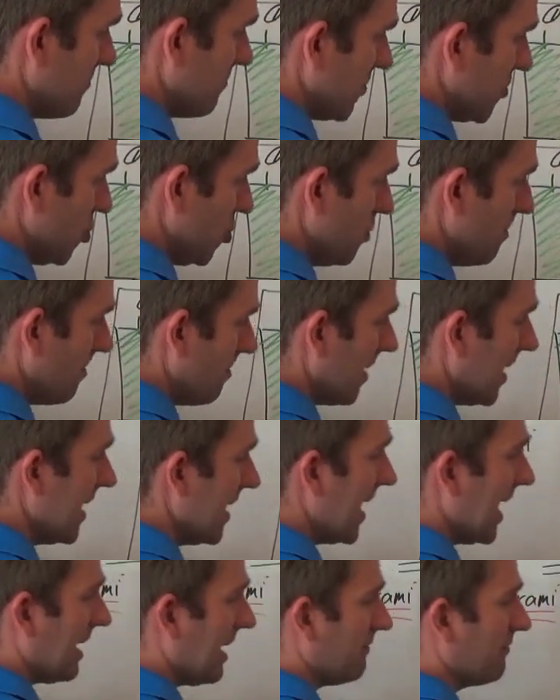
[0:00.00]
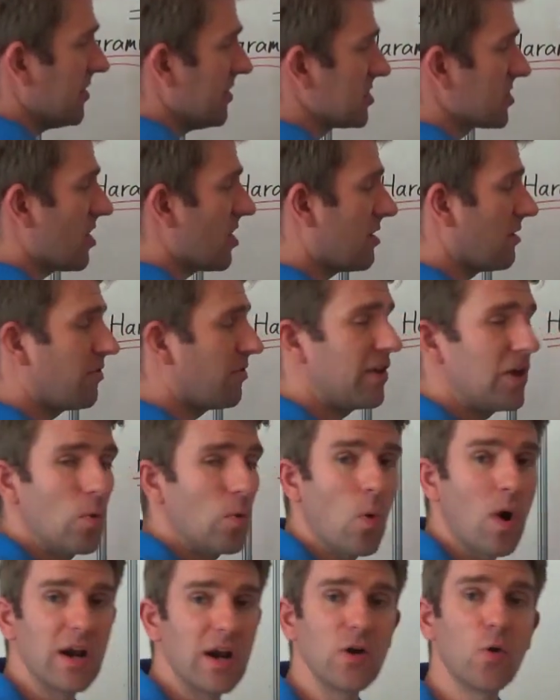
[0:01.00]
you may have this kind of thing
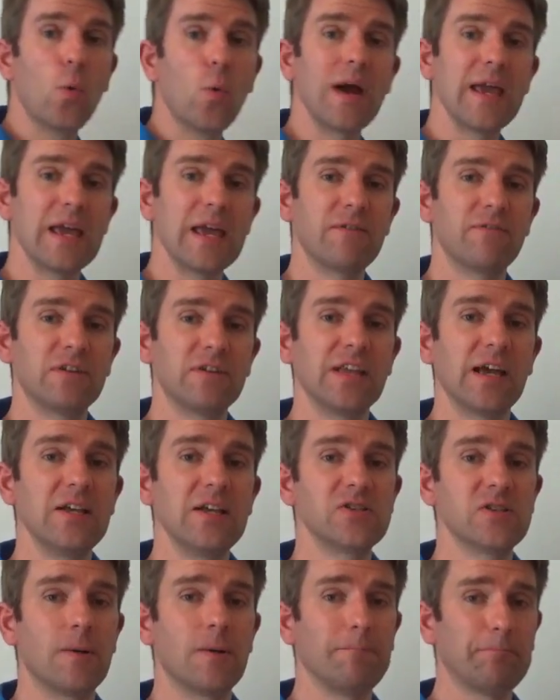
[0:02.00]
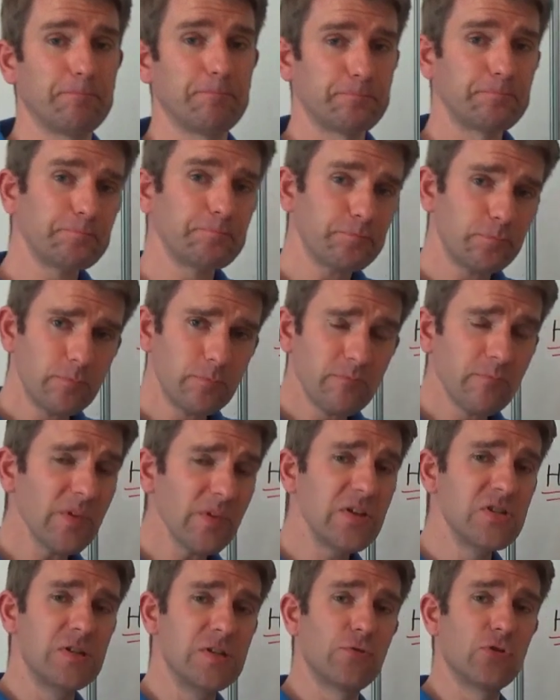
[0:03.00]
while you're waiting for data.
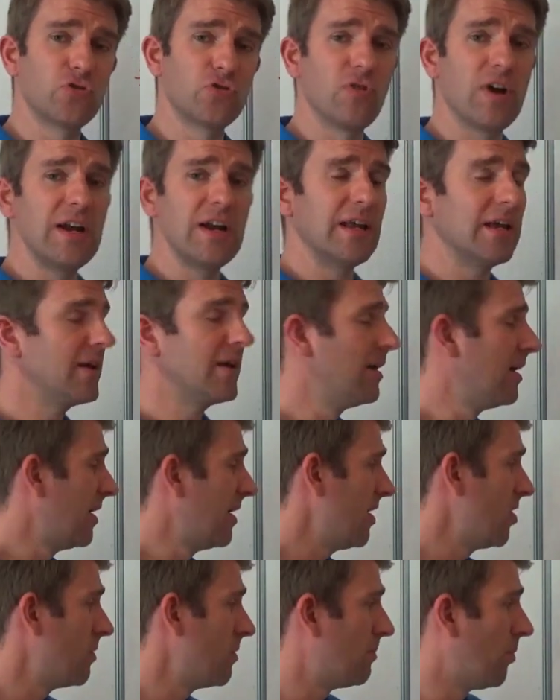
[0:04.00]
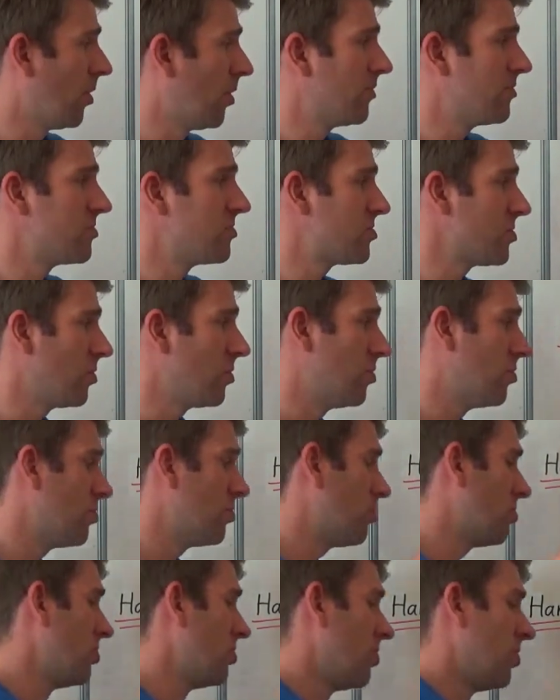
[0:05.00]
So if you're trading, you know, bonds
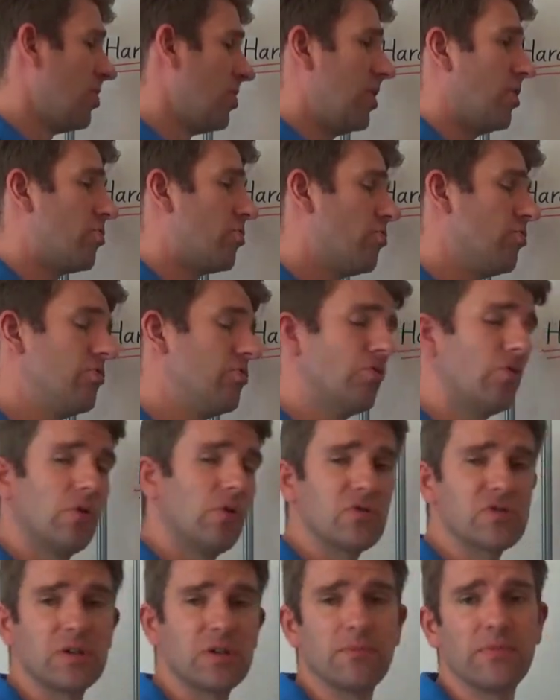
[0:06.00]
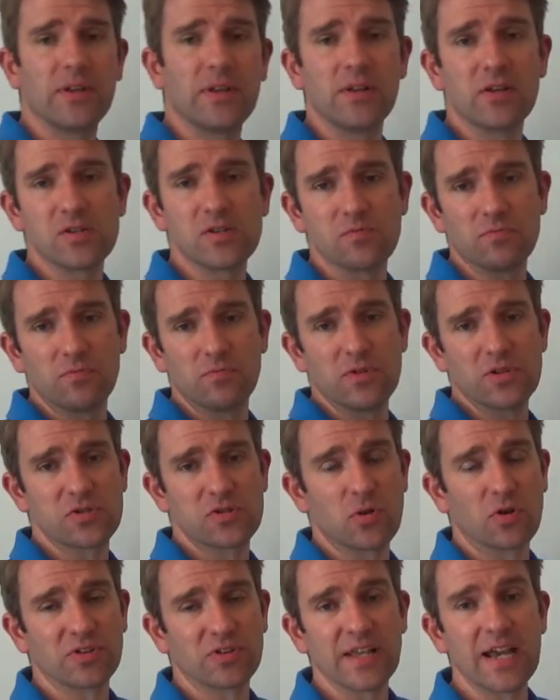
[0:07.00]
or, you know, crude oil or something that's
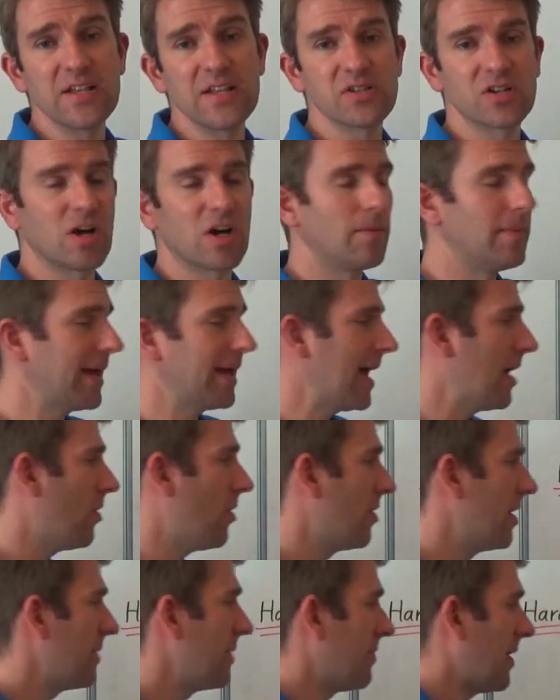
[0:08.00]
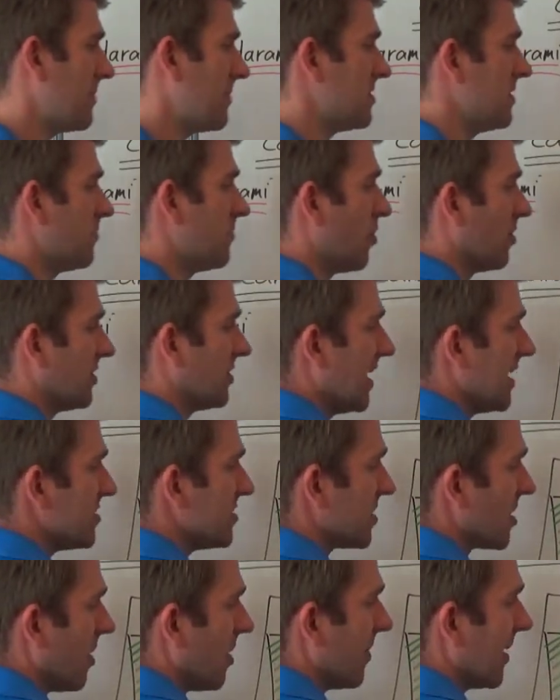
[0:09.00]
got data coming out on it, perhaps you've got
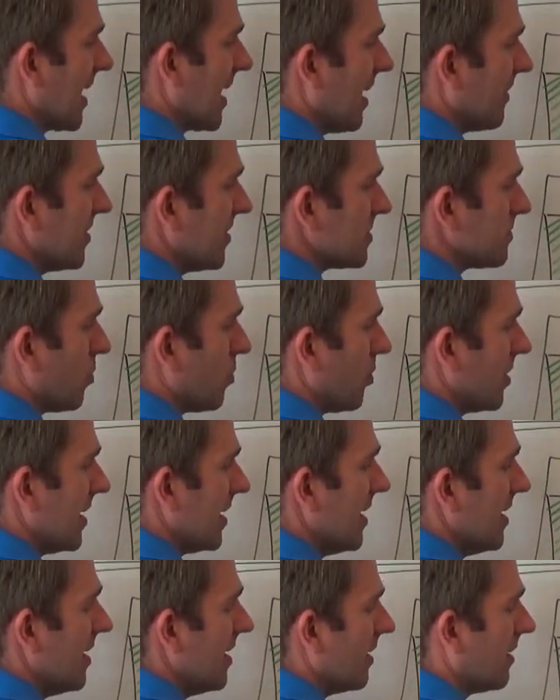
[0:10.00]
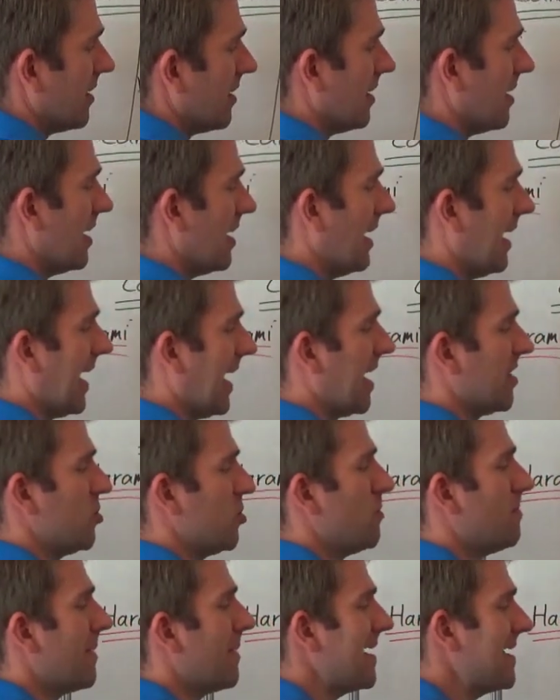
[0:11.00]
data coming out at this point here, and
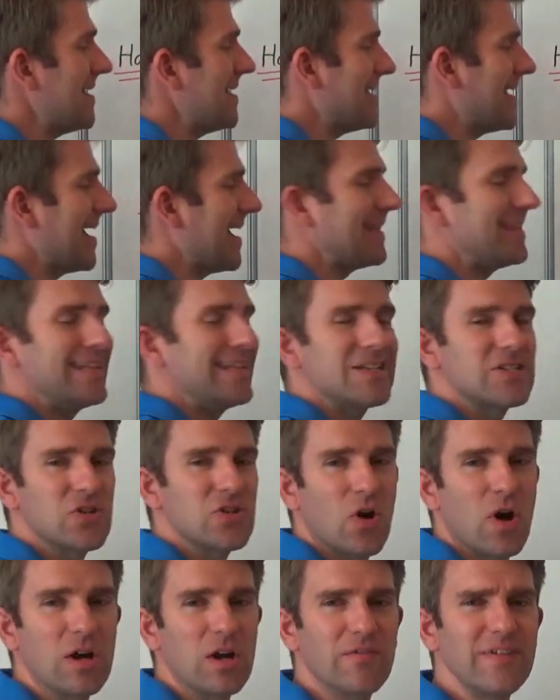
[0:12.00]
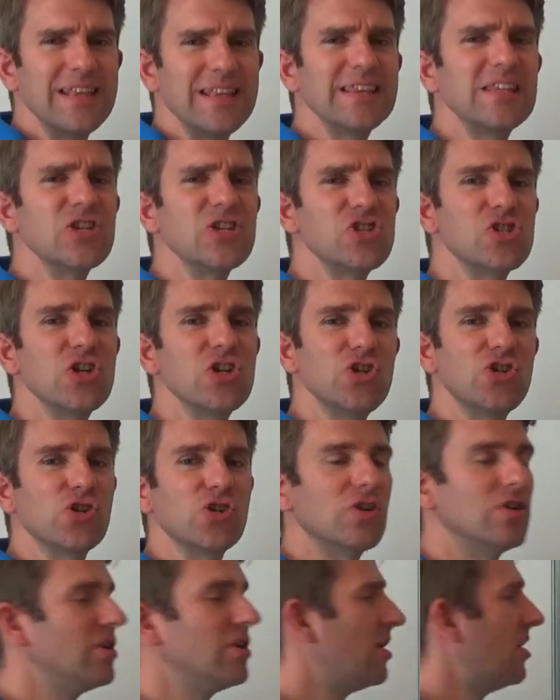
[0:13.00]
you may get this kind of
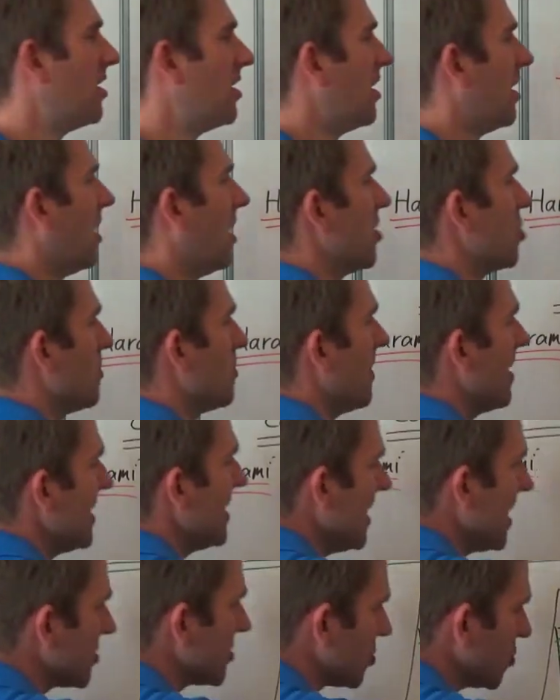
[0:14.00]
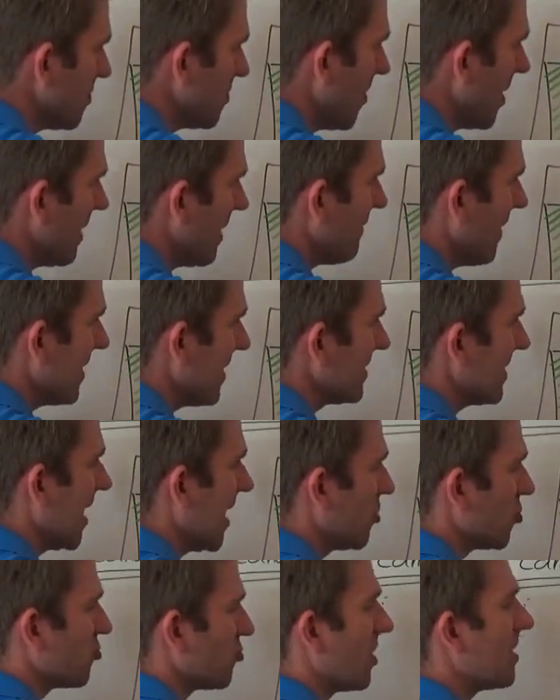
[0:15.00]
indecision. You may have had a
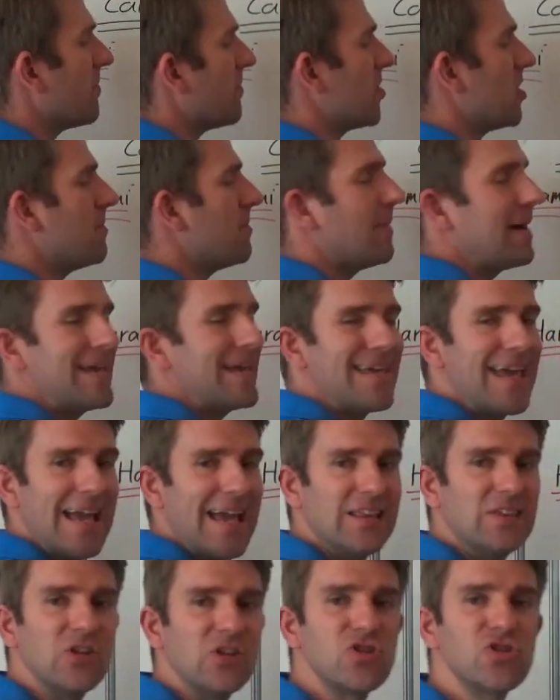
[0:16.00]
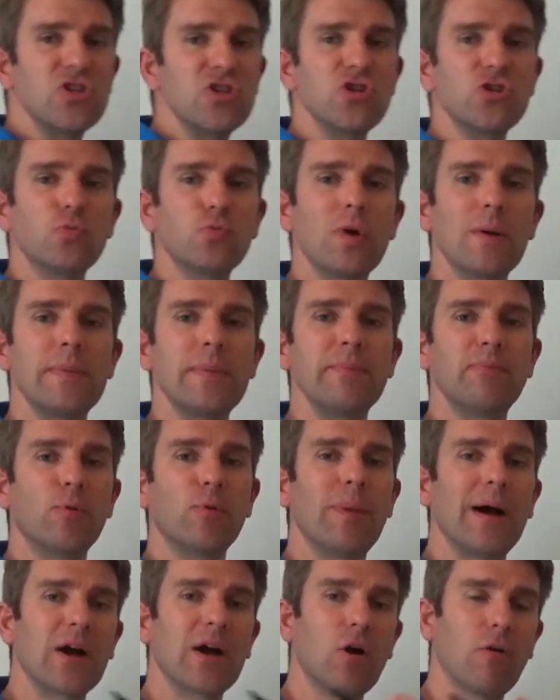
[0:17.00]
downtrend, but you may get indecision where people
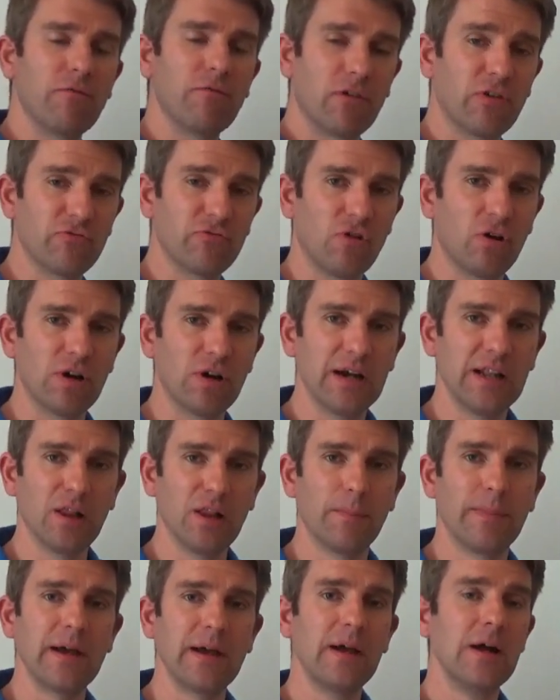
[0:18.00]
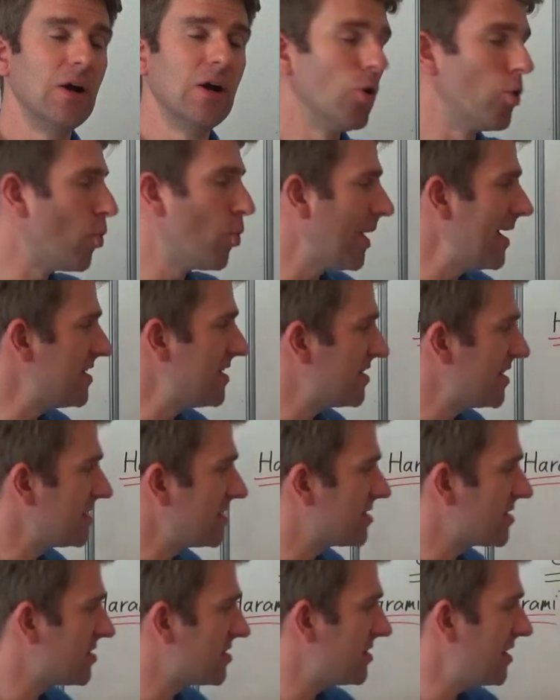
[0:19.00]
back off the throttle a little bit, waiting
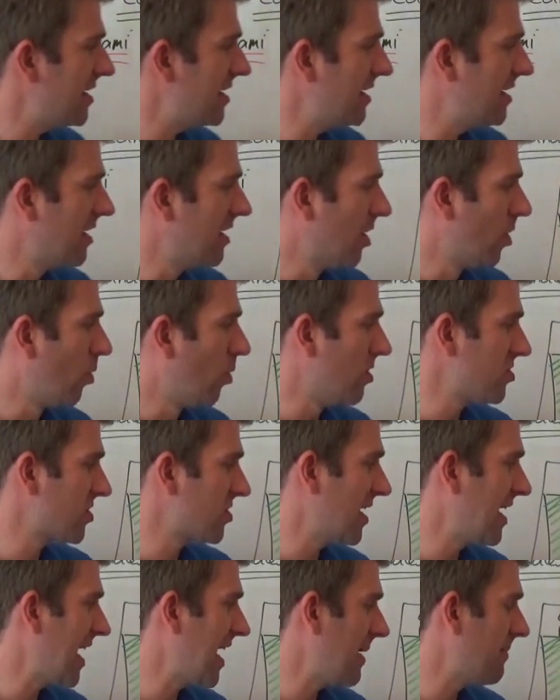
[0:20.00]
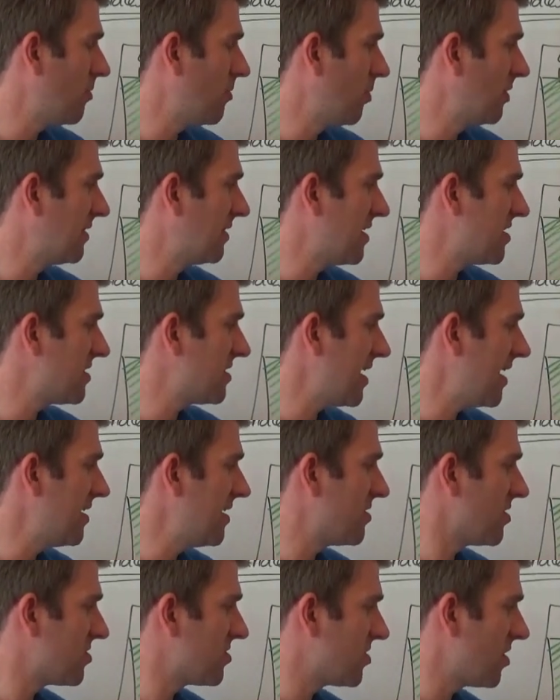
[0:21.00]
to see what's going to happen with this
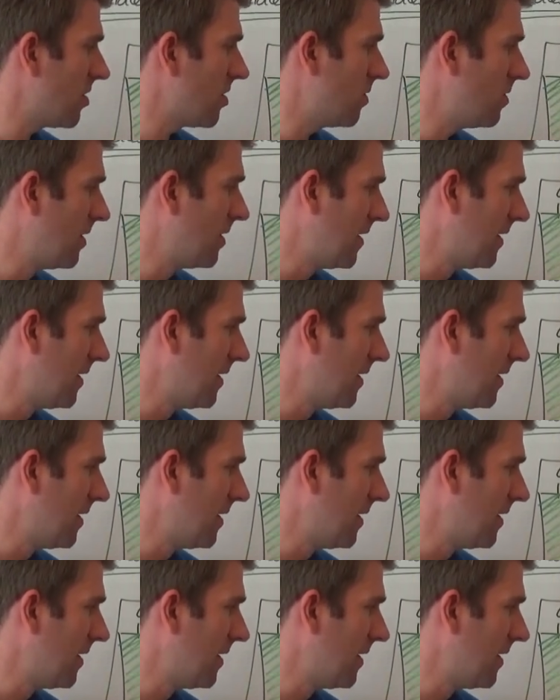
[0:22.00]
data. So,